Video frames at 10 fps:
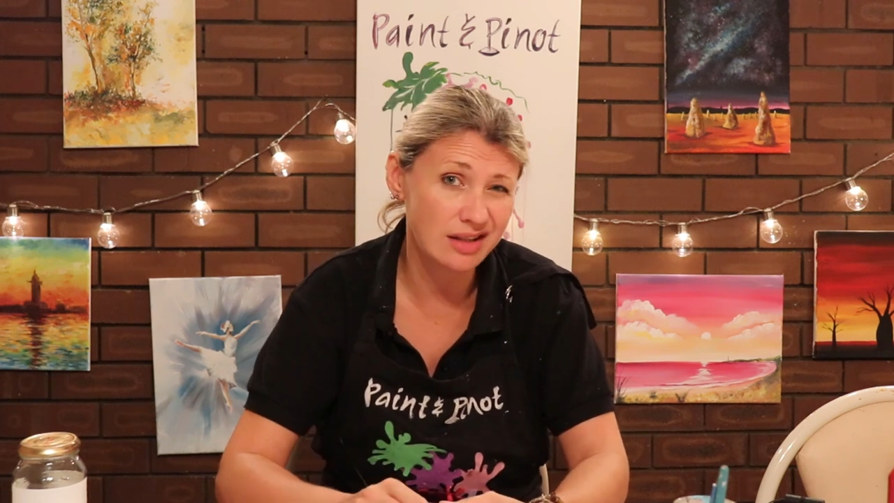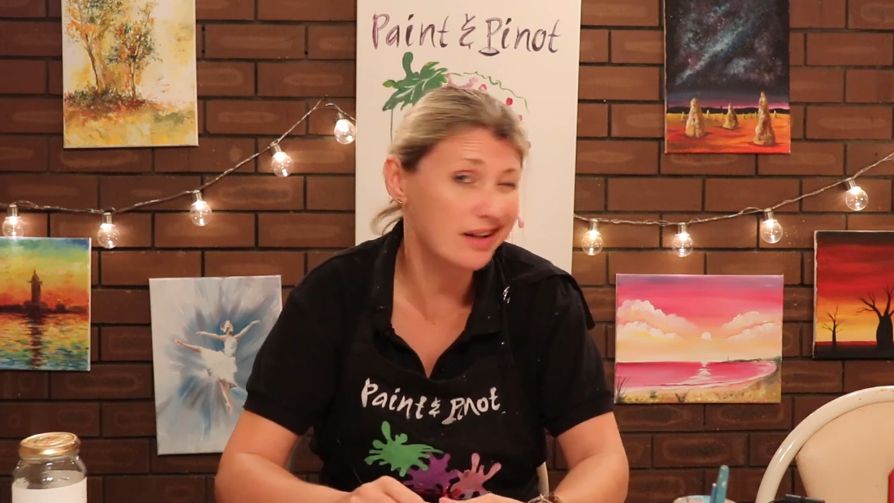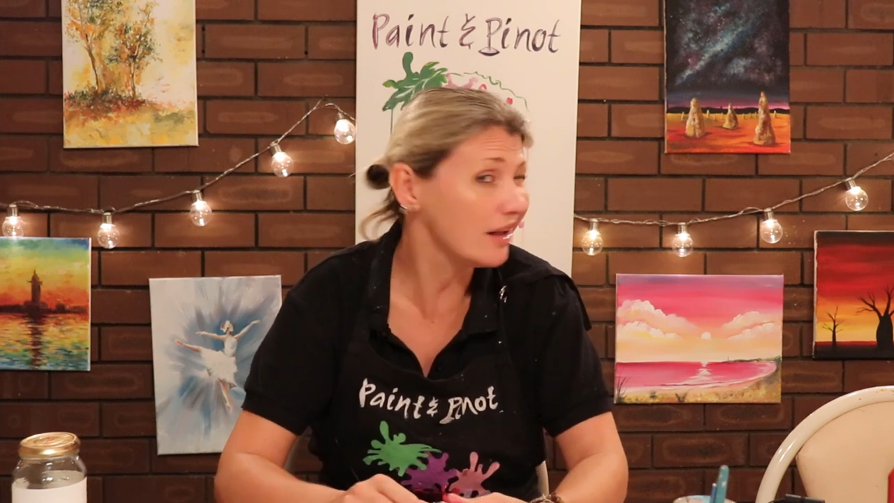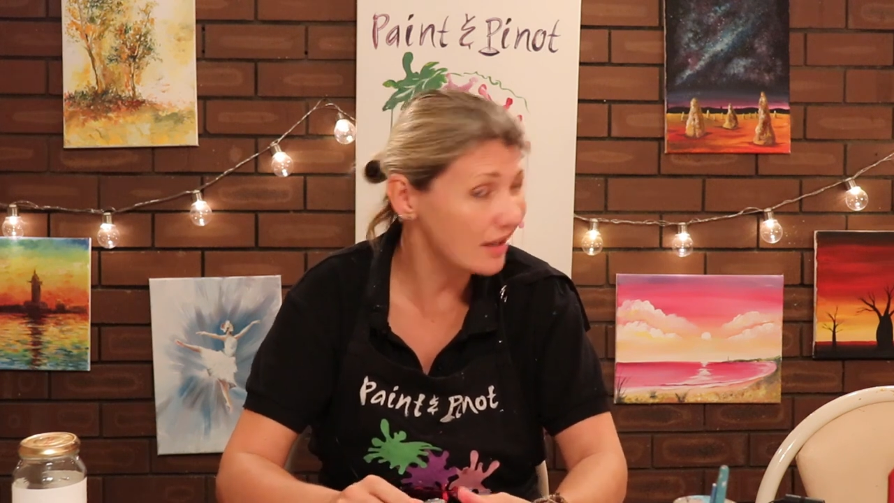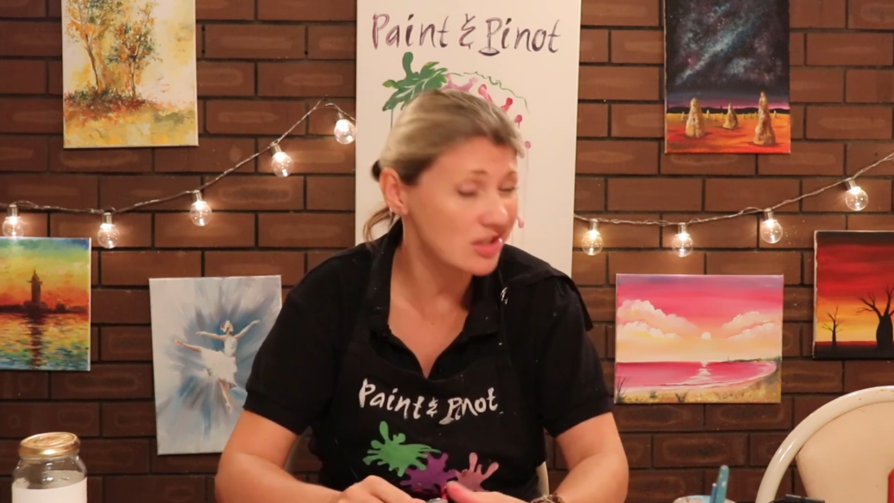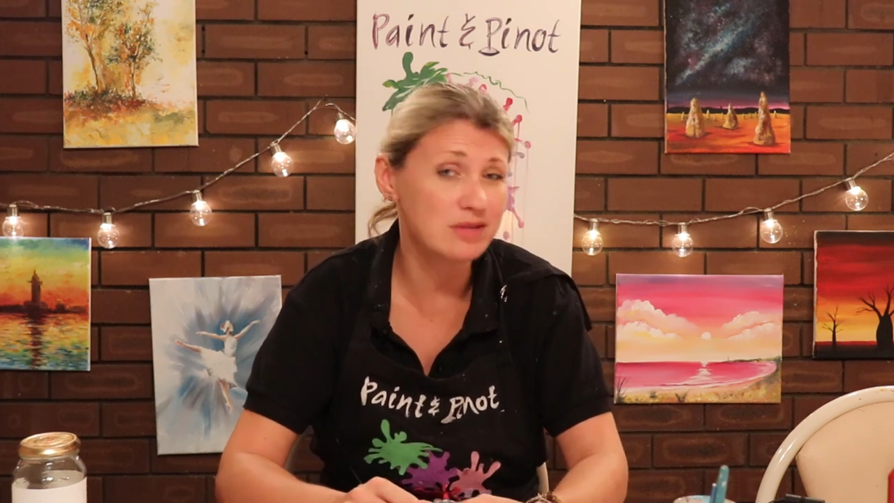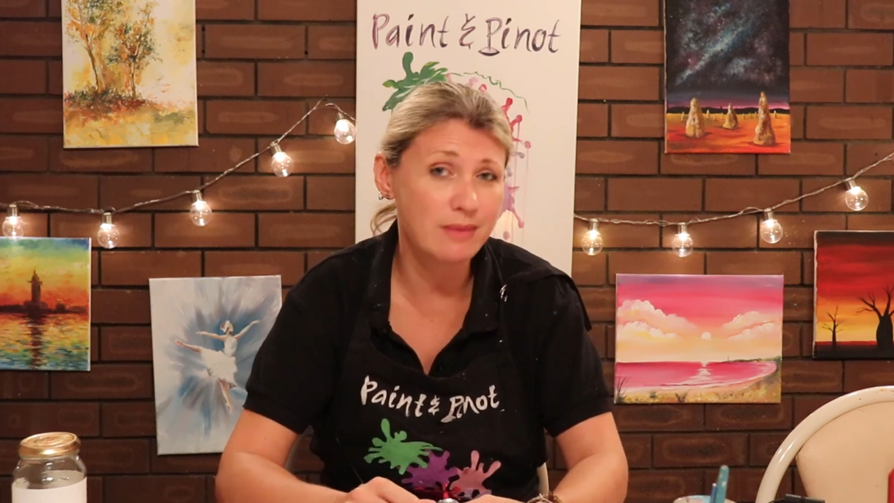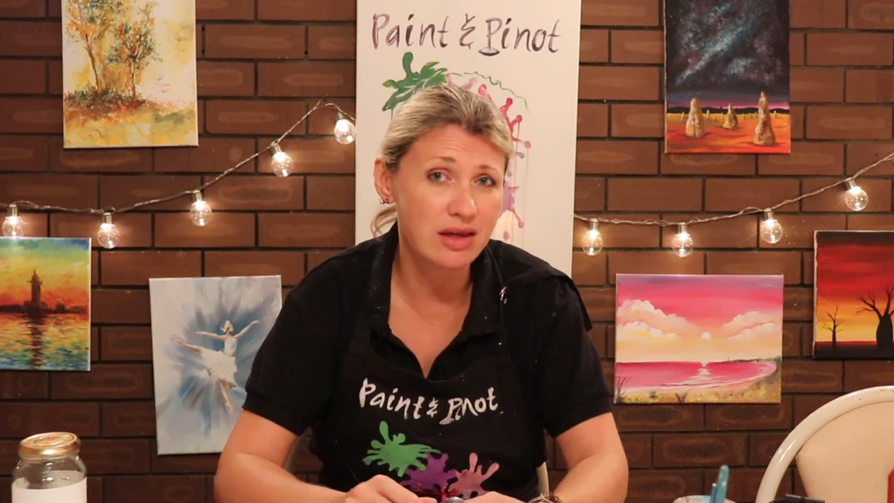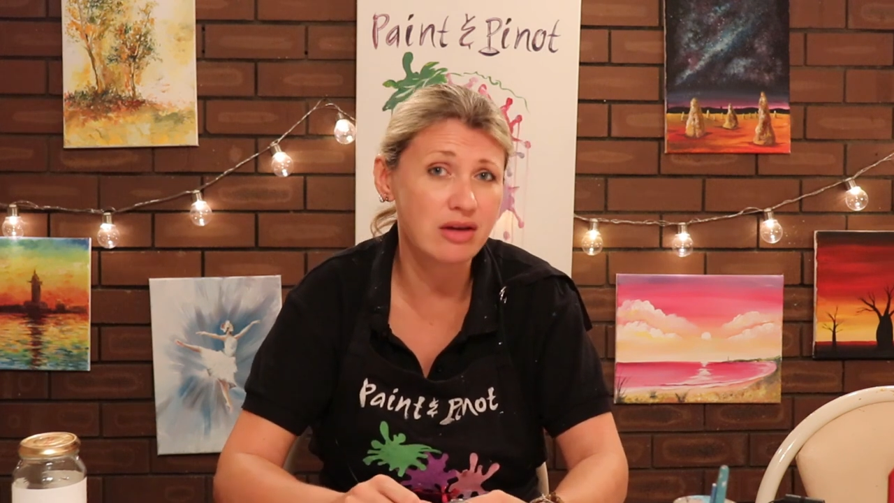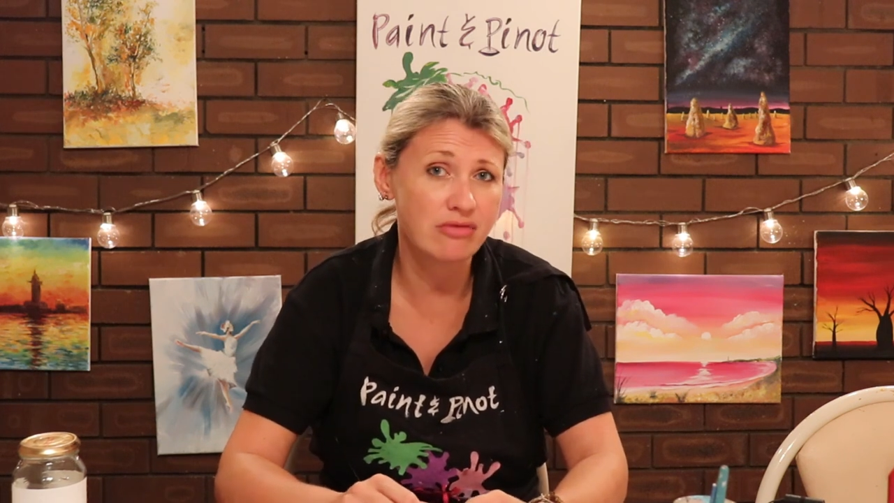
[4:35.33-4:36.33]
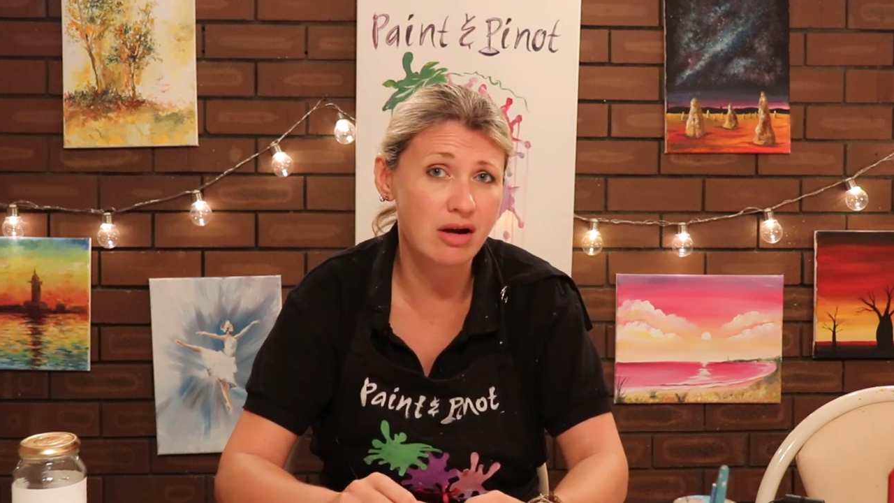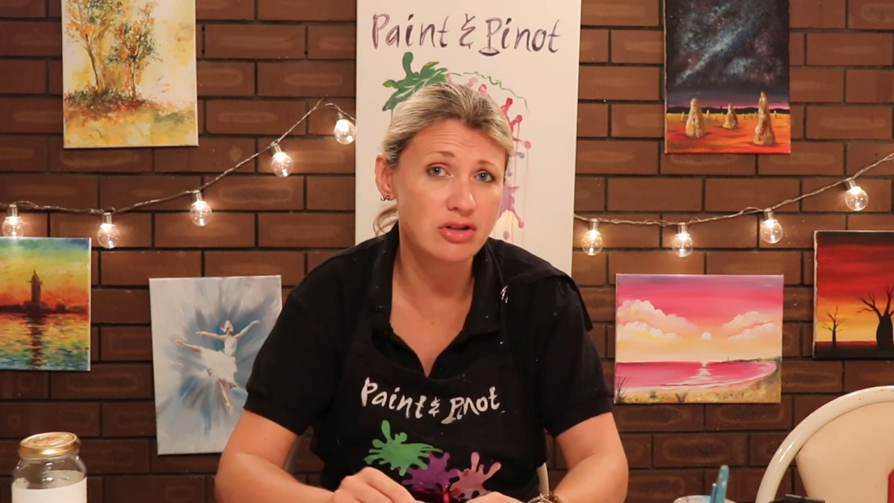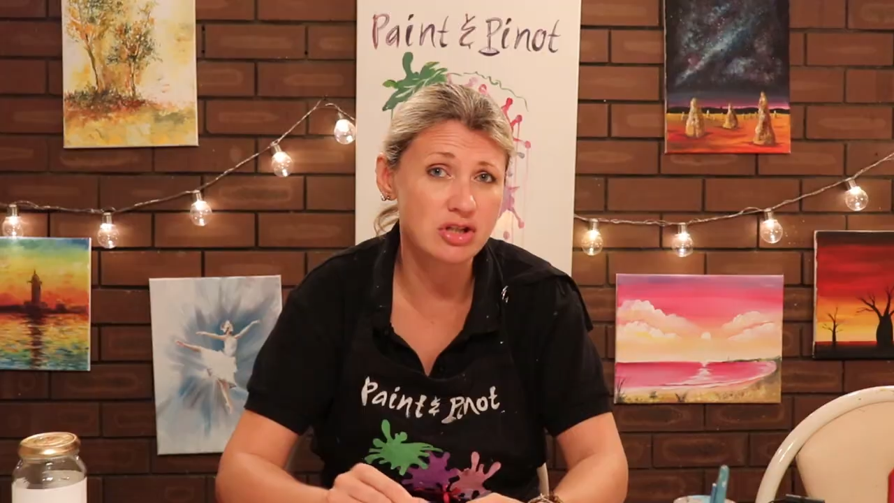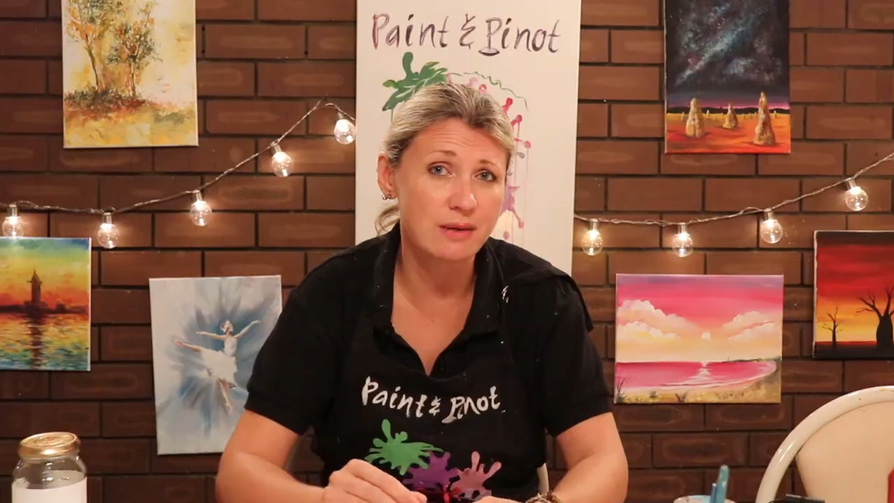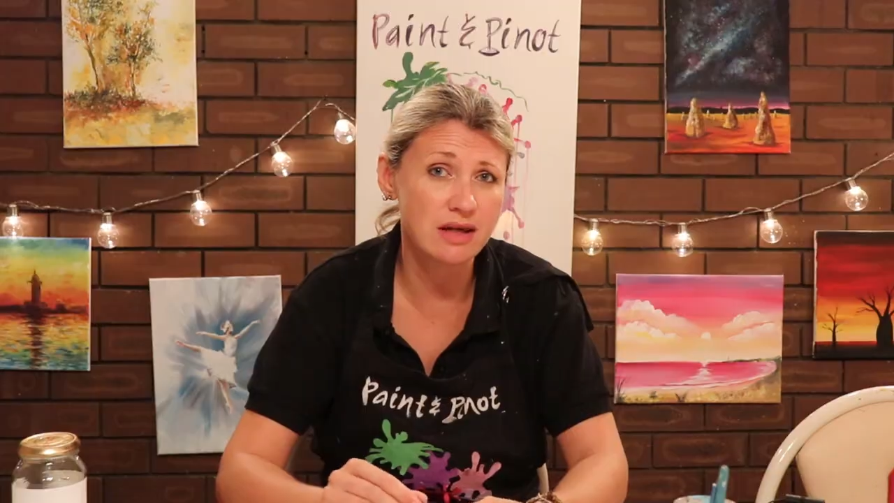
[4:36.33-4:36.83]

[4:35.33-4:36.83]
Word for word: you can actually make your own just